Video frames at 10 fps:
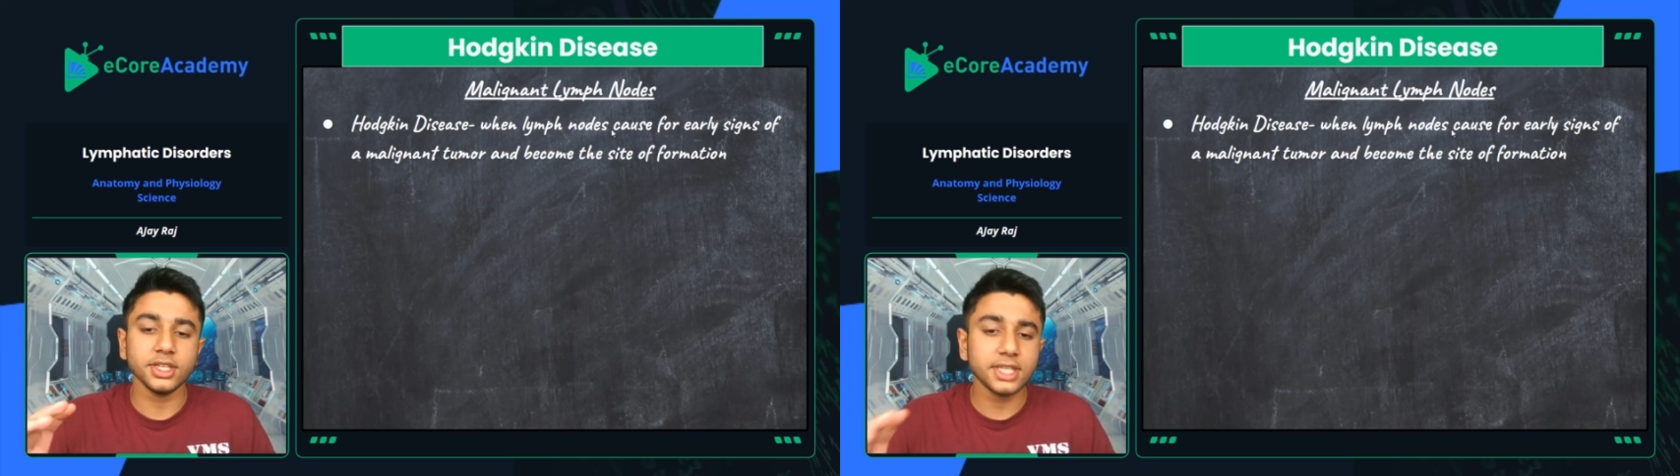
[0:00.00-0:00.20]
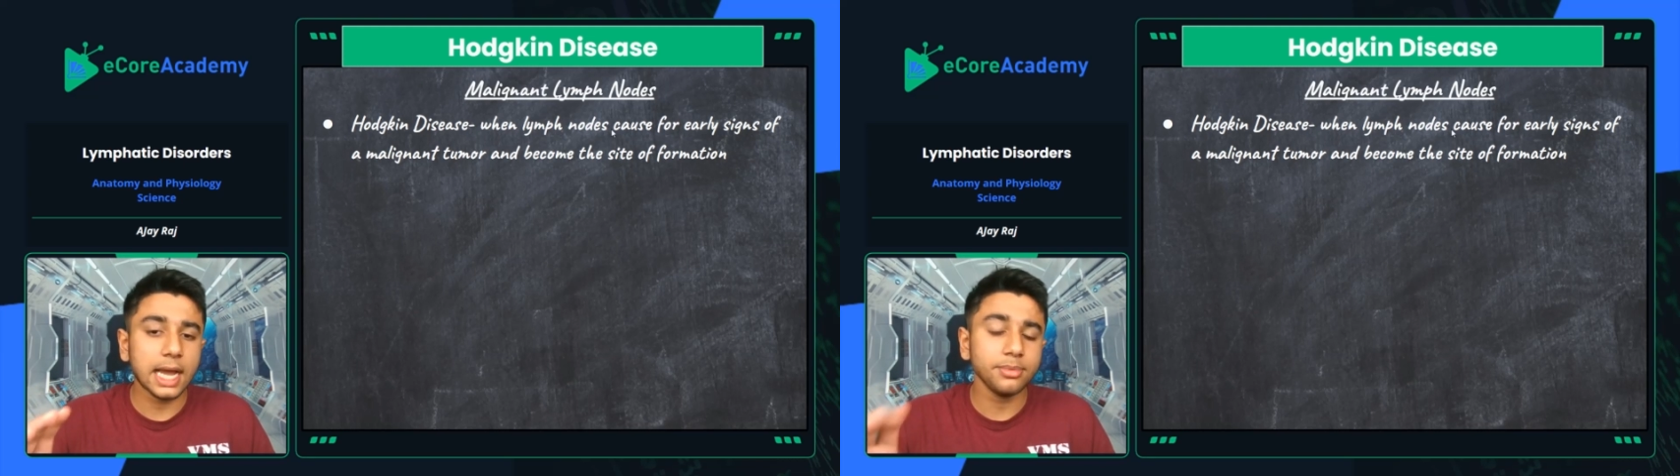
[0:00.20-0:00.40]

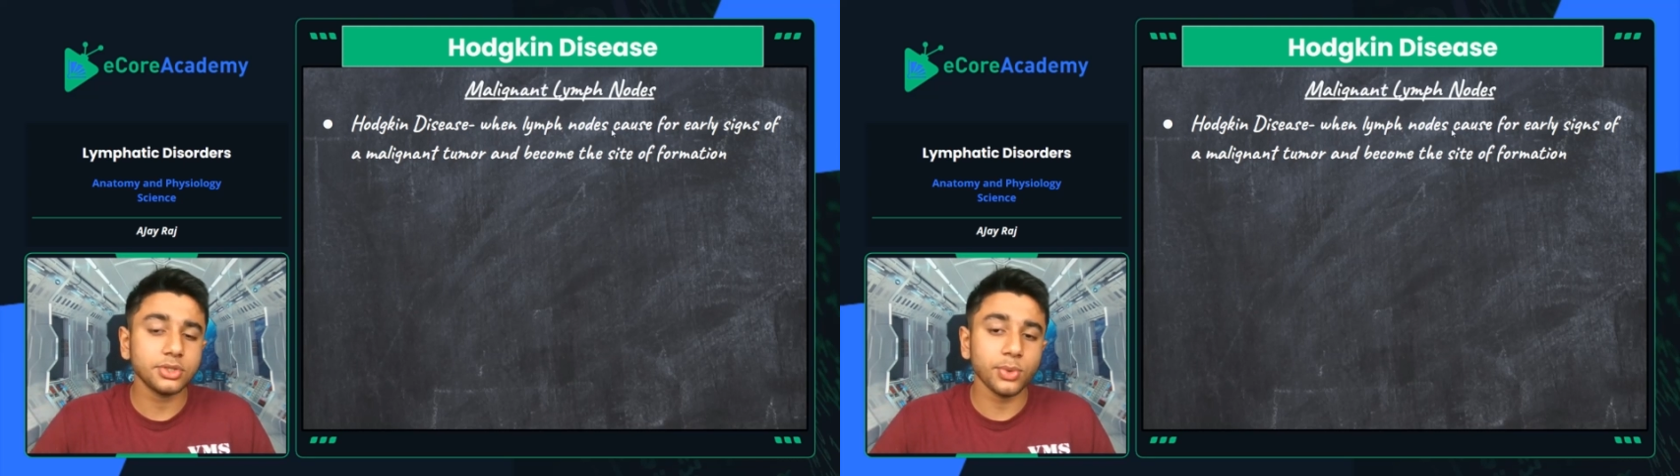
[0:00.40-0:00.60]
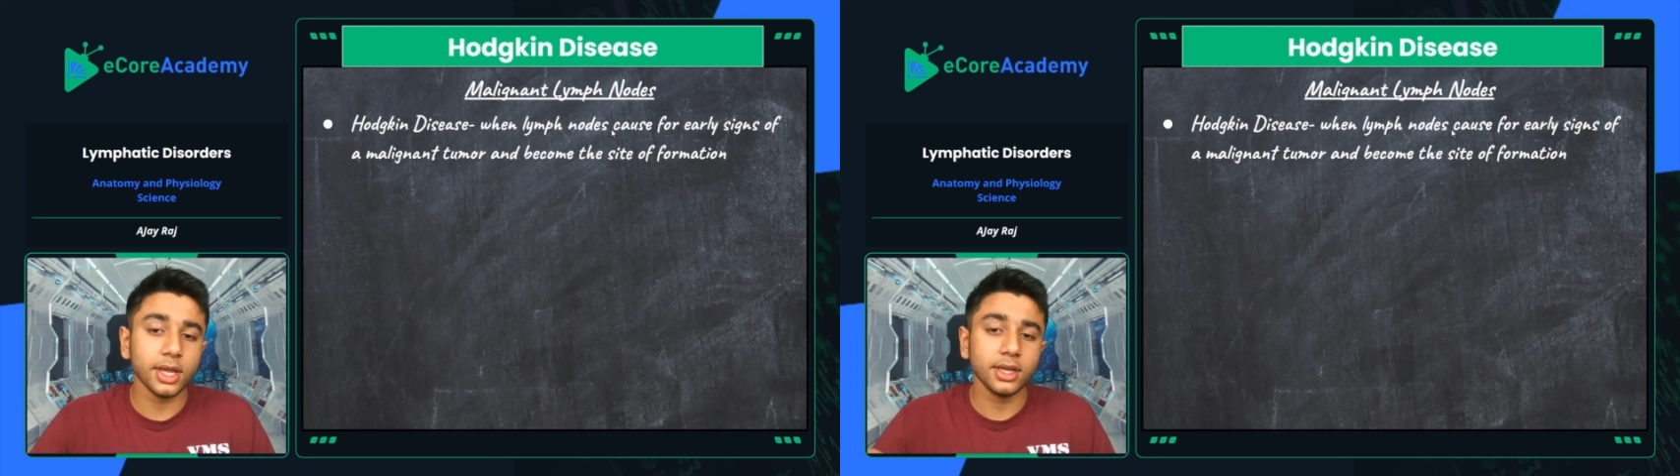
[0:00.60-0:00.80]
This
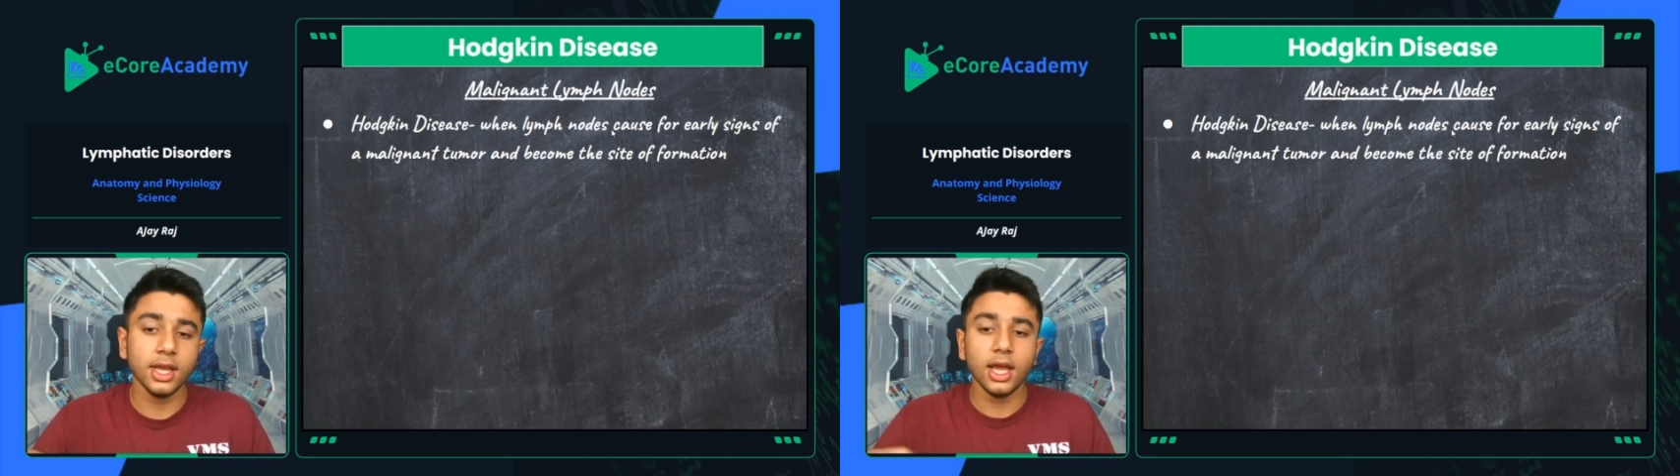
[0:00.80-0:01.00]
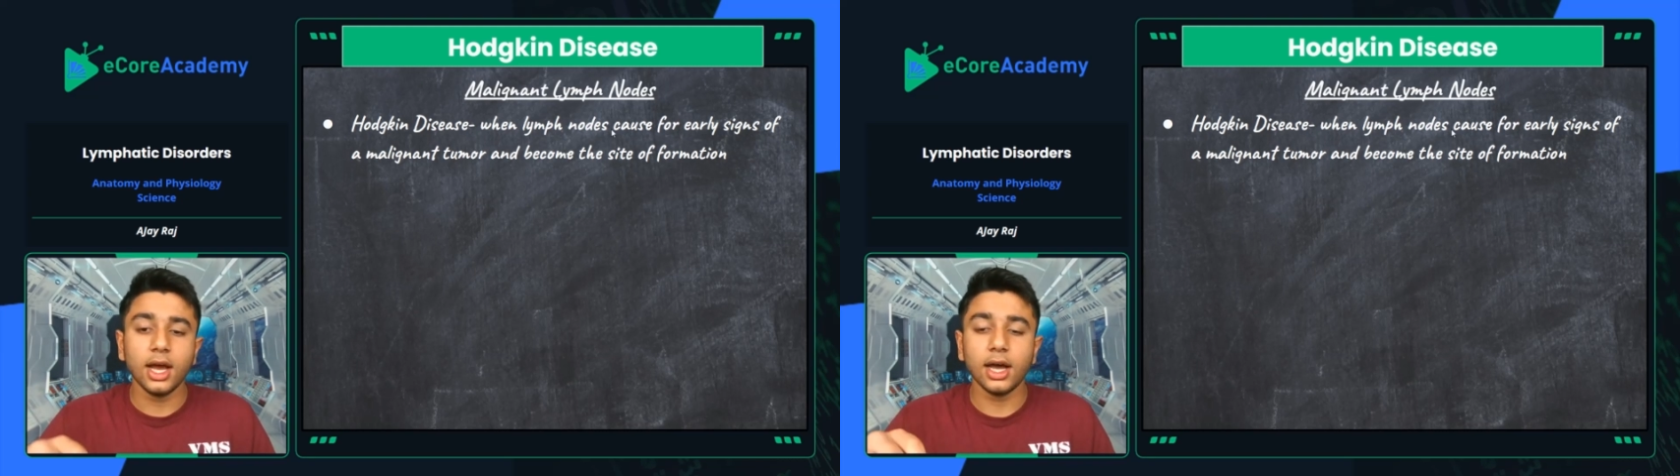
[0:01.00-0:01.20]
happens when
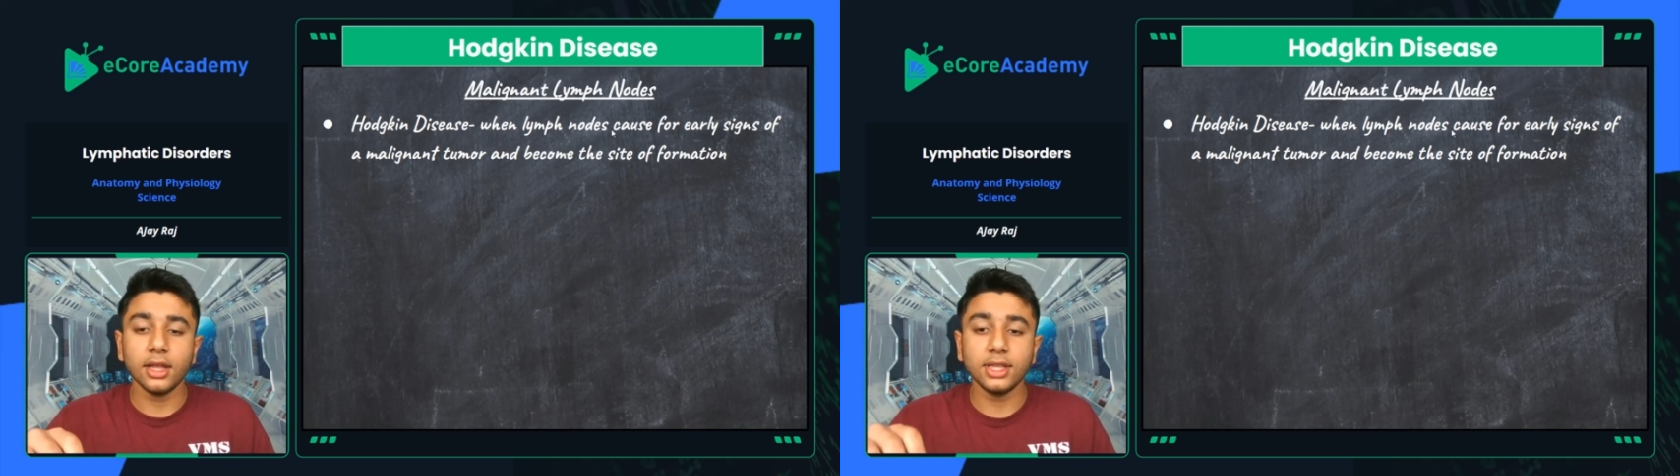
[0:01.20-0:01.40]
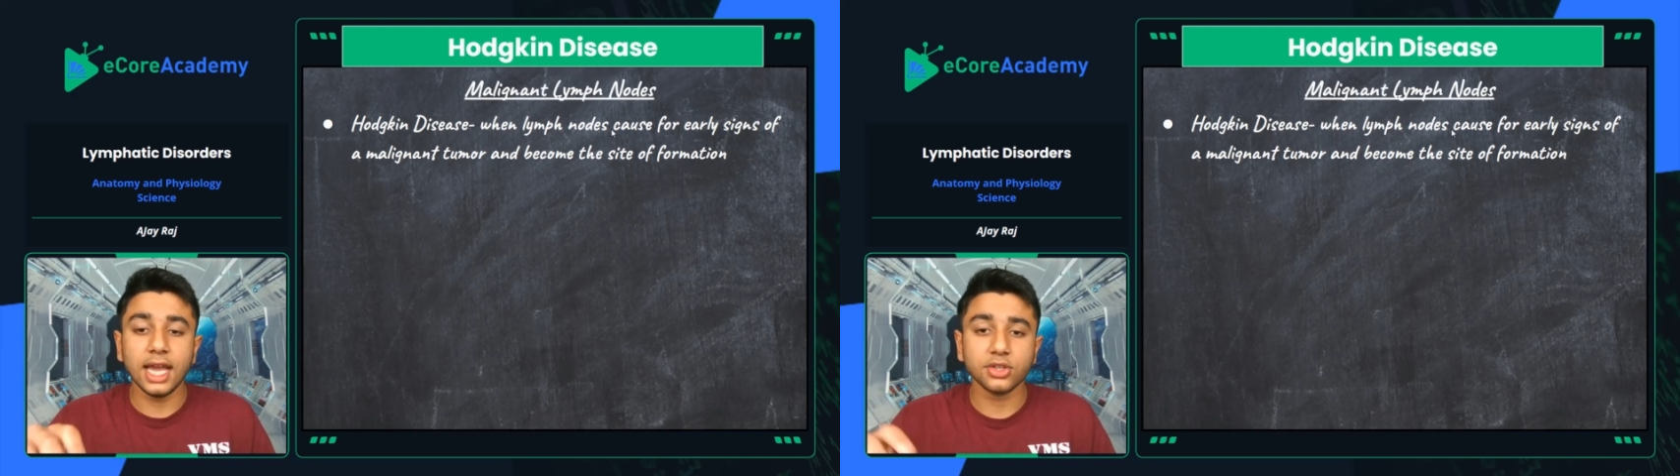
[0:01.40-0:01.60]
the